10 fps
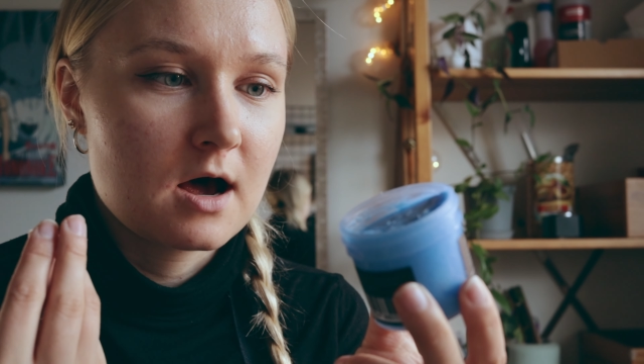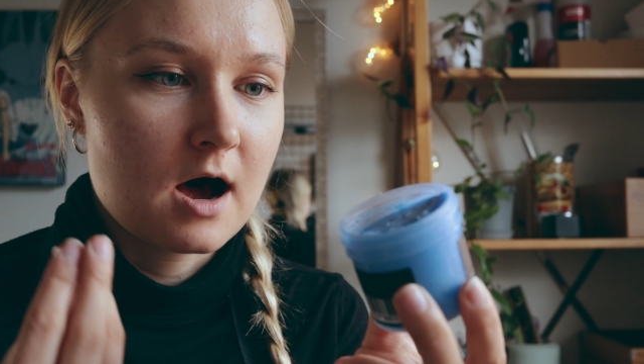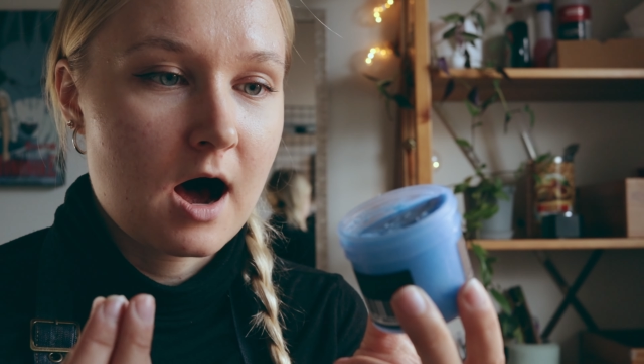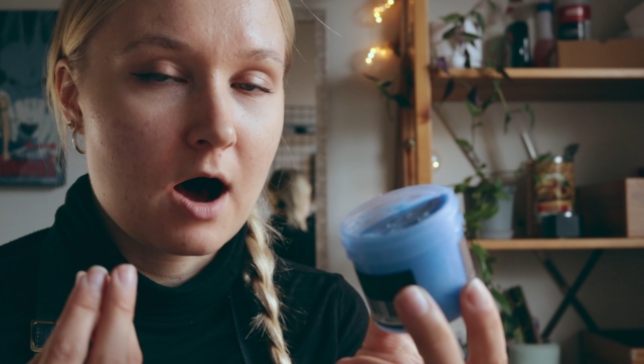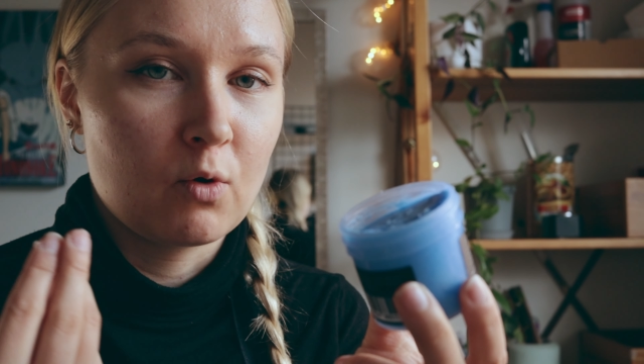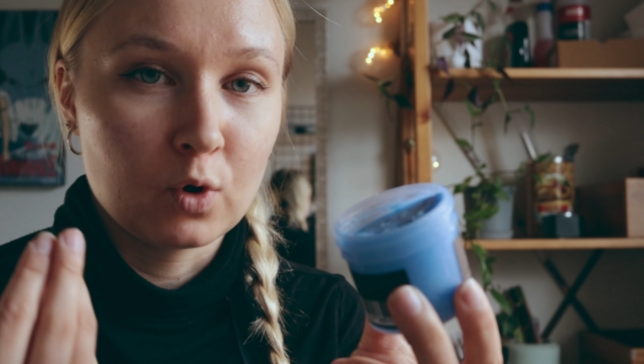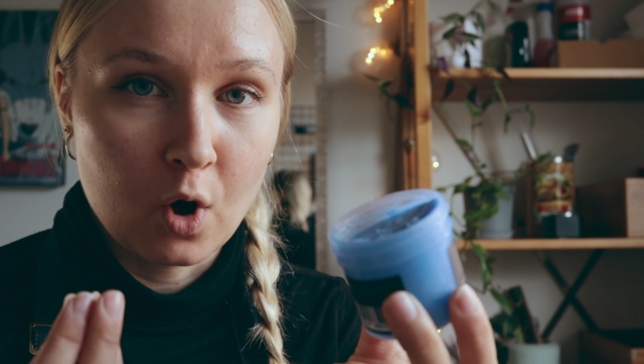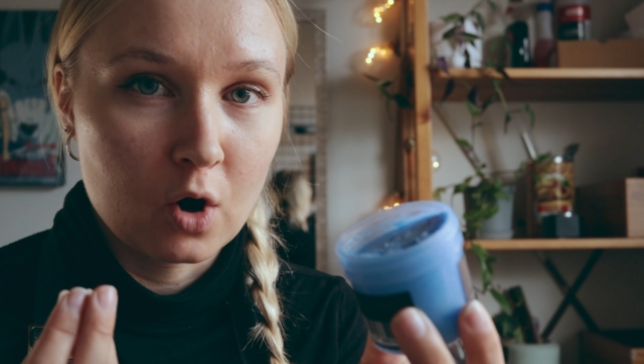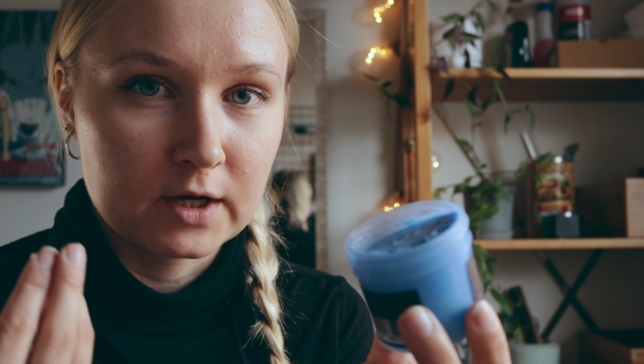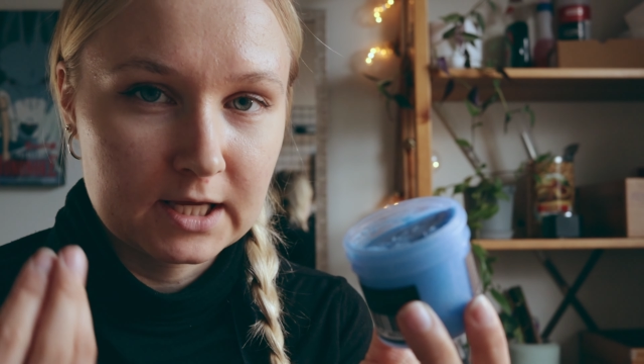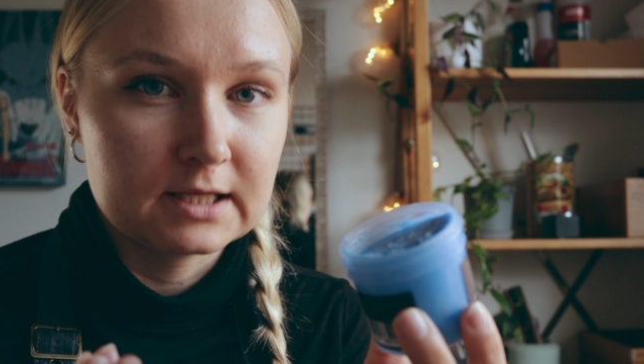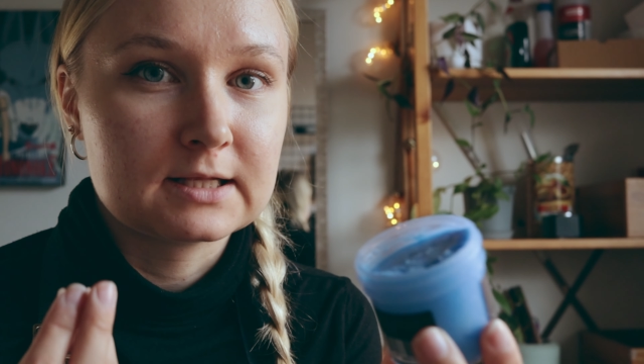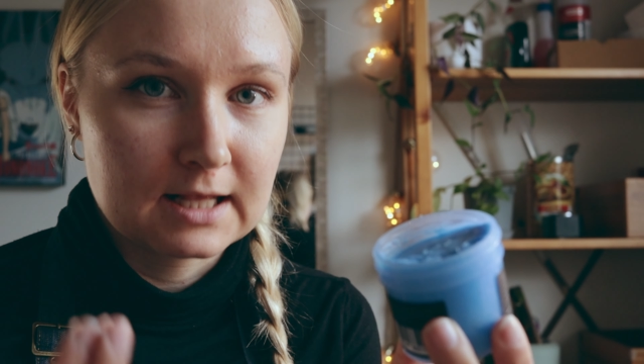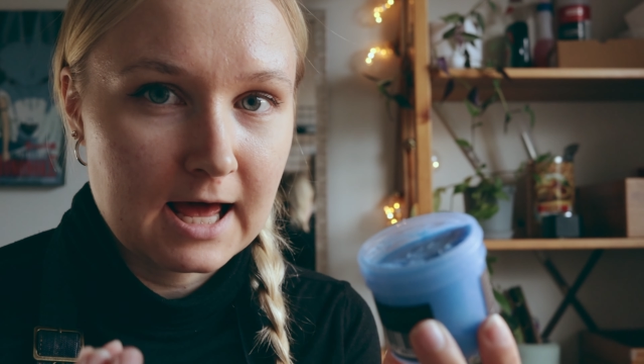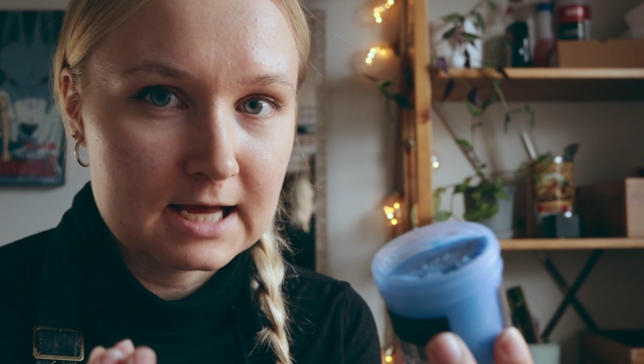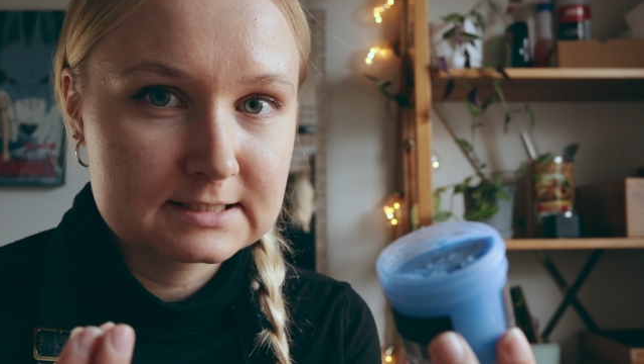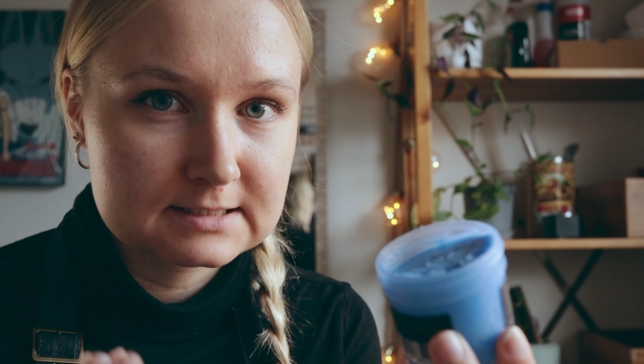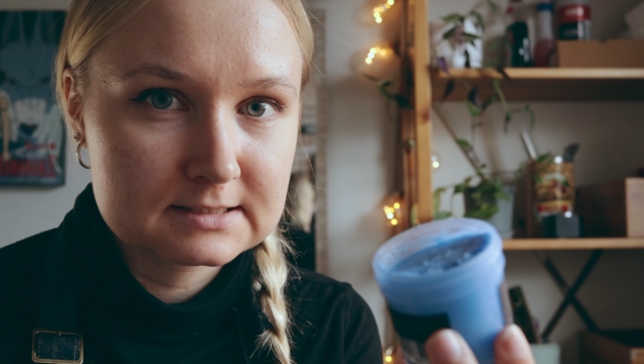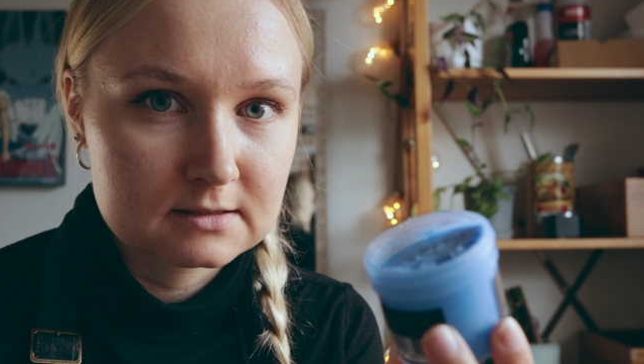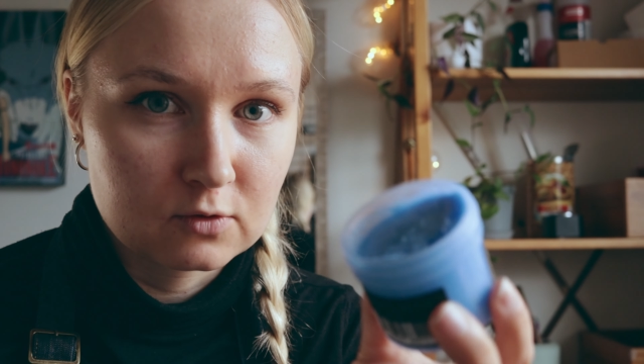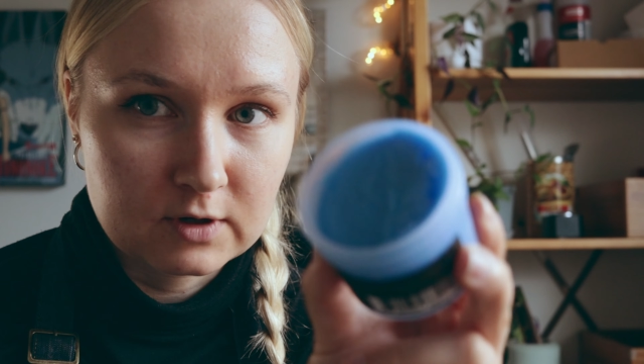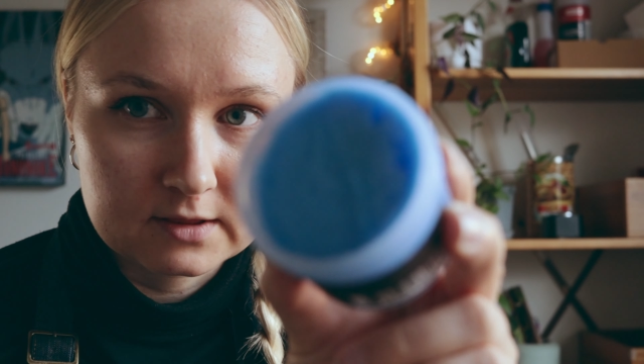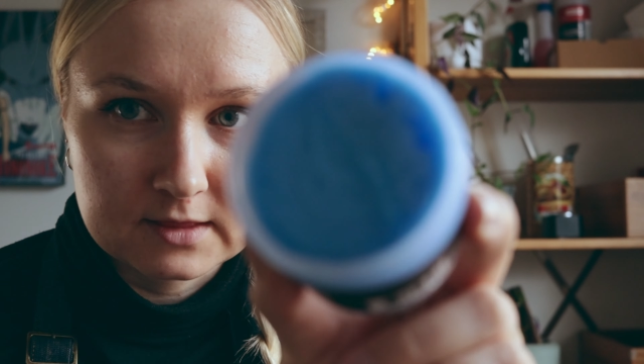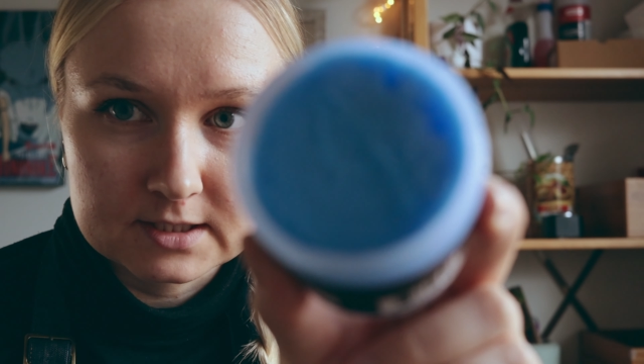how long it lasts. Look at